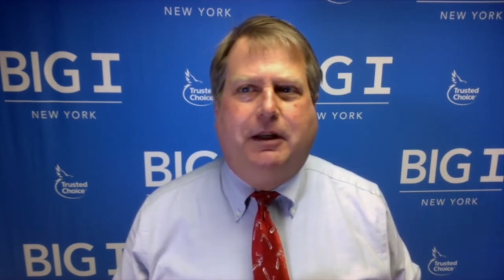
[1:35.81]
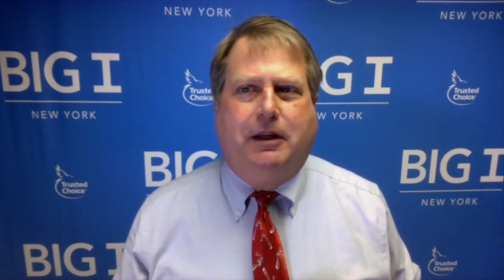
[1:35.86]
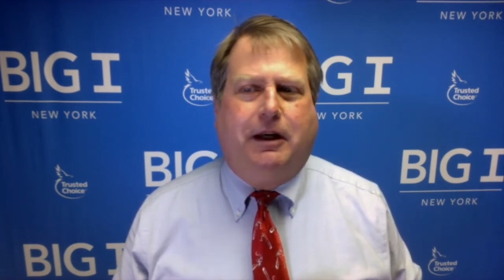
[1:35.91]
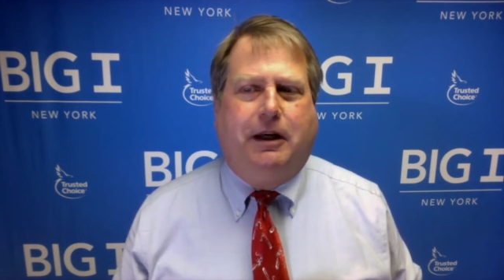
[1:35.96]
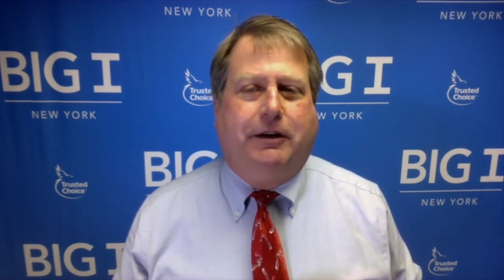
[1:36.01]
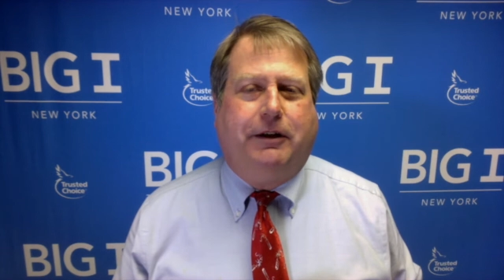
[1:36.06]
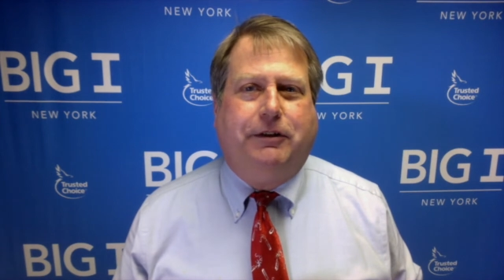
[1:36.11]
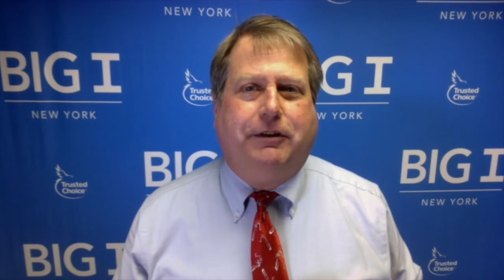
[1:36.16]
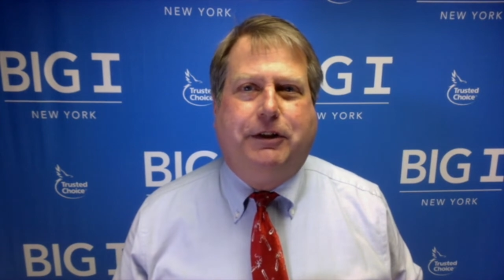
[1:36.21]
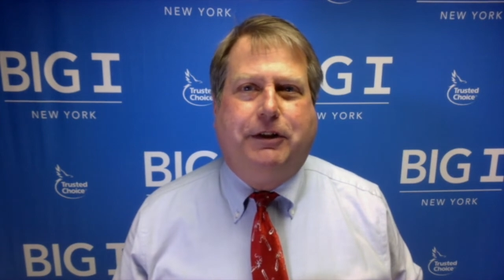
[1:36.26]

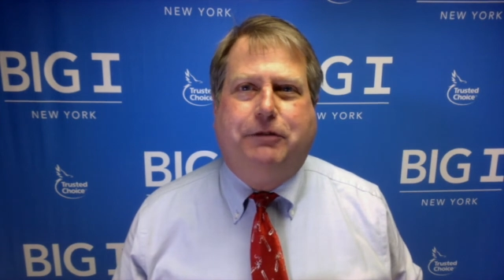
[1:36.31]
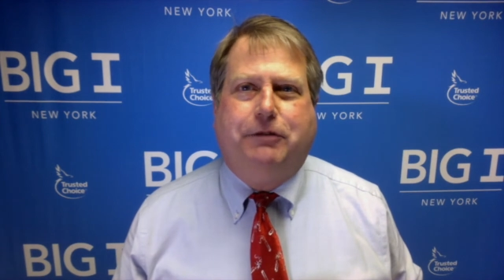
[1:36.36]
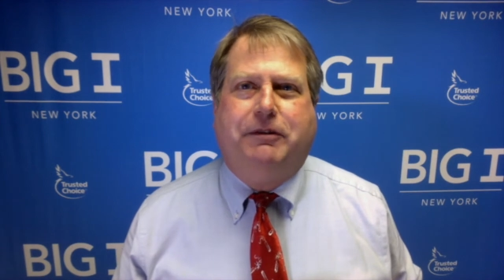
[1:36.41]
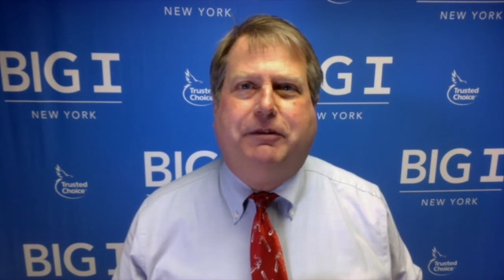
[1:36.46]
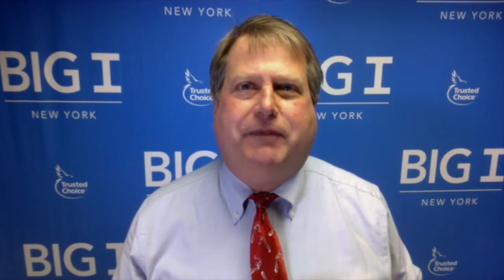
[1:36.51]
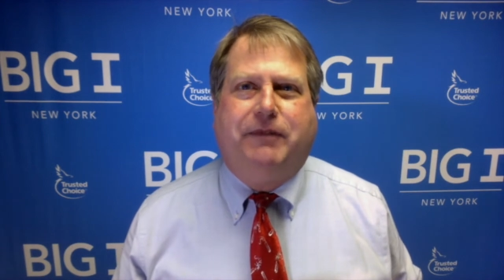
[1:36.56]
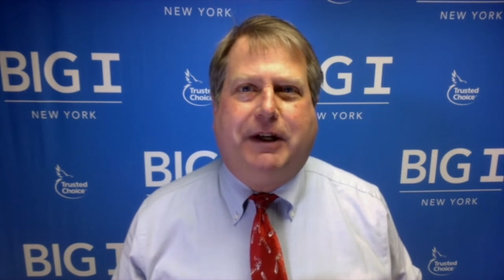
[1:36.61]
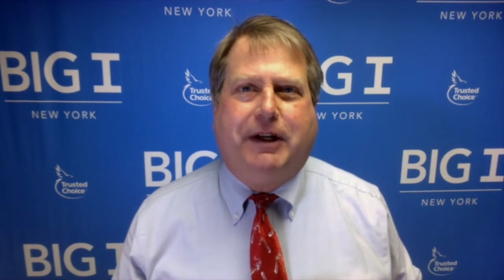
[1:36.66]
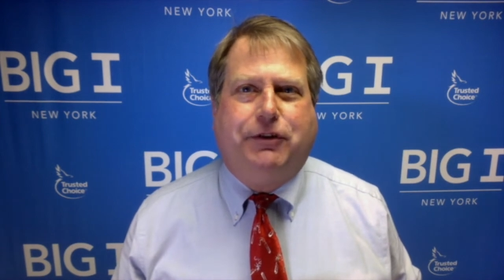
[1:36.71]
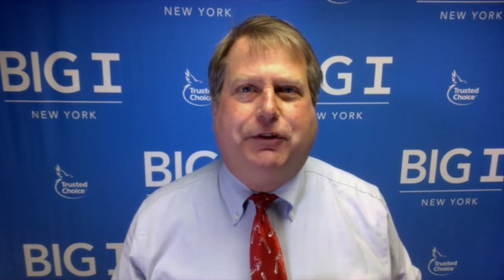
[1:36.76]
You need to
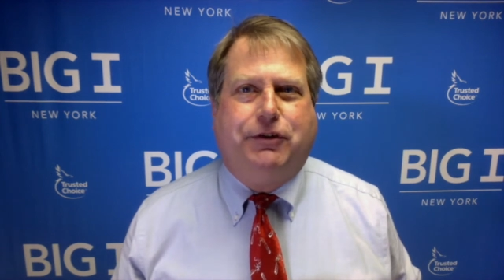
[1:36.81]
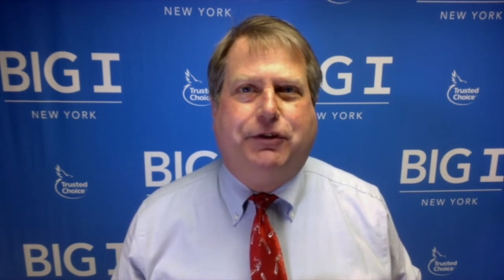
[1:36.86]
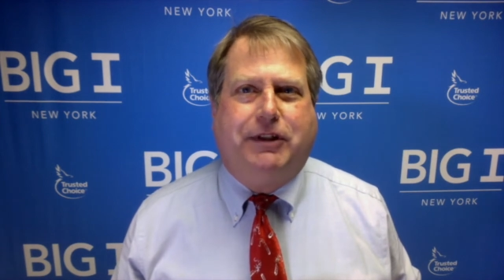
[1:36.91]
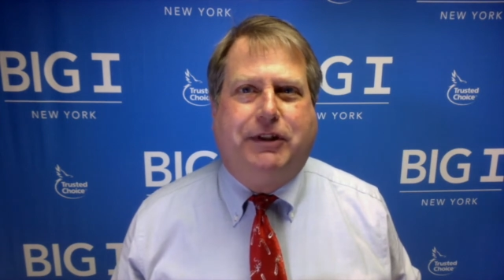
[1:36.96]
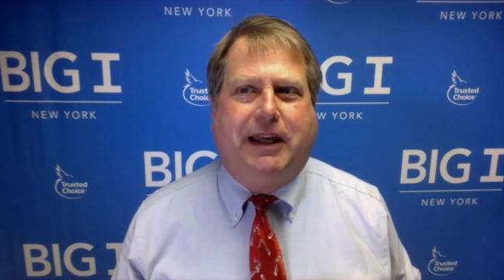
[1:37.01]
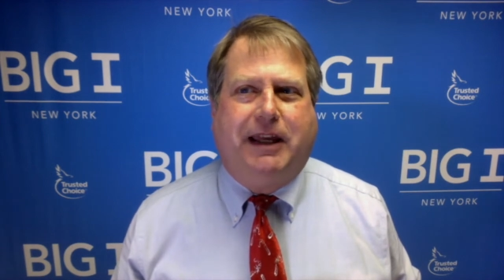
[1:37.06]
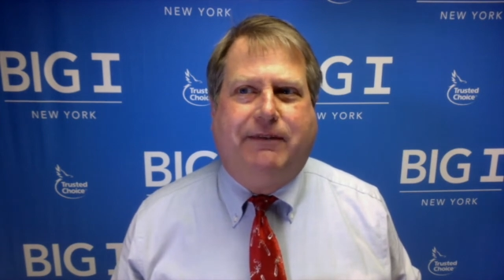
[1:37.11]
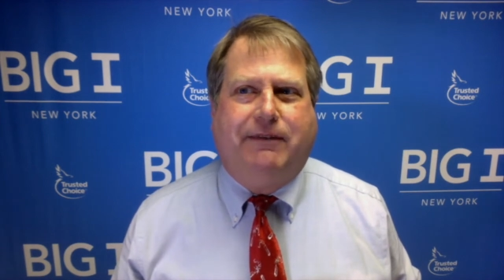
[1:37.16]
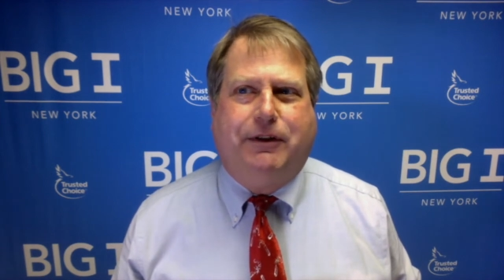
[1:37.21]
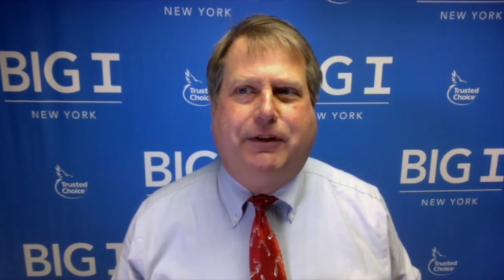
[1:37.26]
advise your
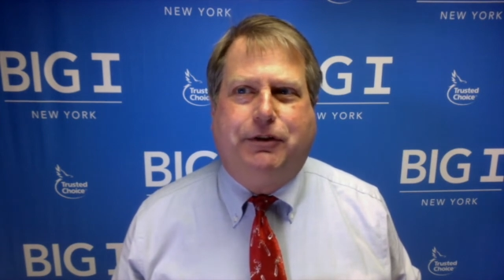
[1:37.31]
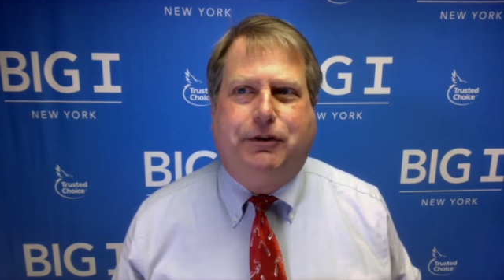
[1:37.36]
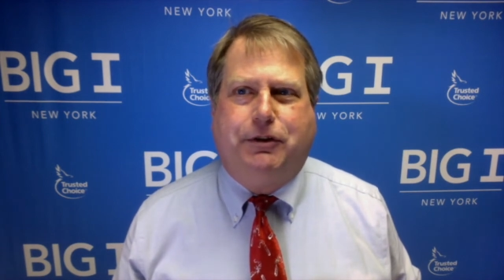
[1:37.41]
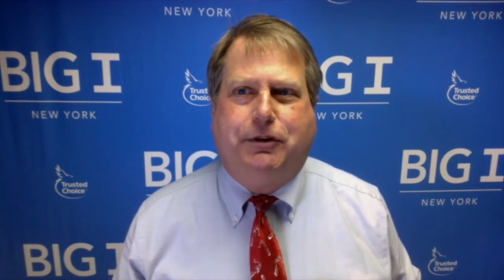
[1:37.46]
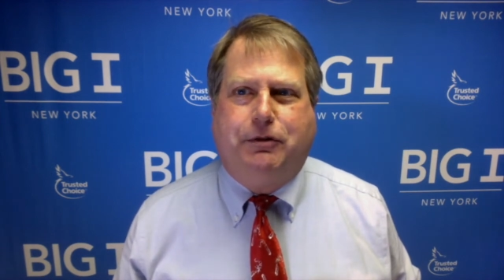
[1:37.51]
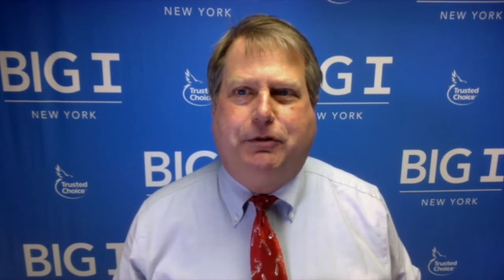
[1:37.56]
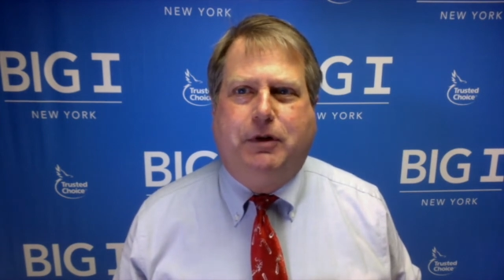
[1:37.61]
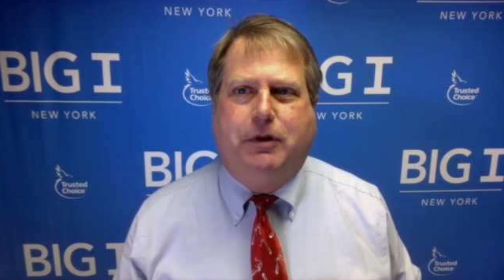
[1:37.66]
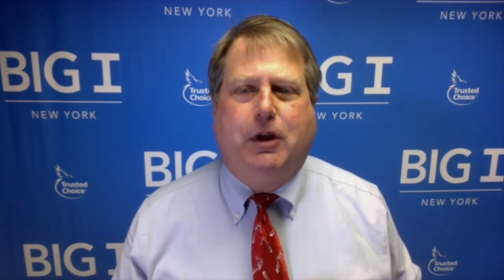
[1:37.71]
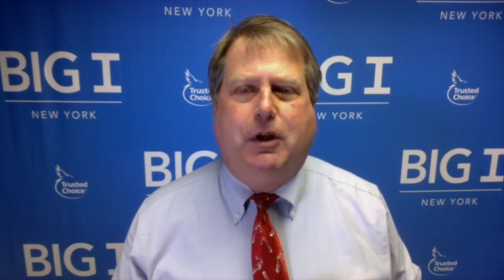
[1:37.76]
staff as
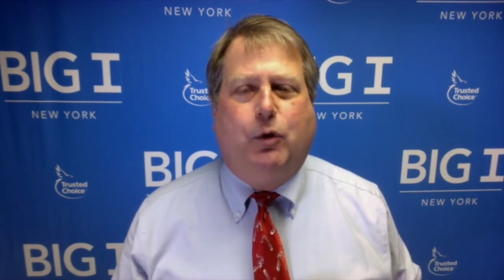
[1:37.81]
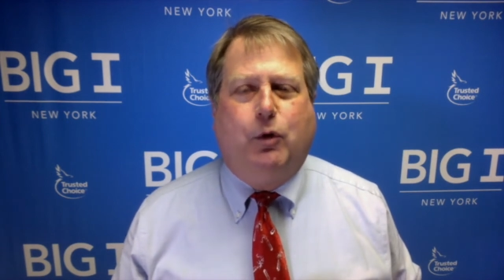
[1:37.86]
to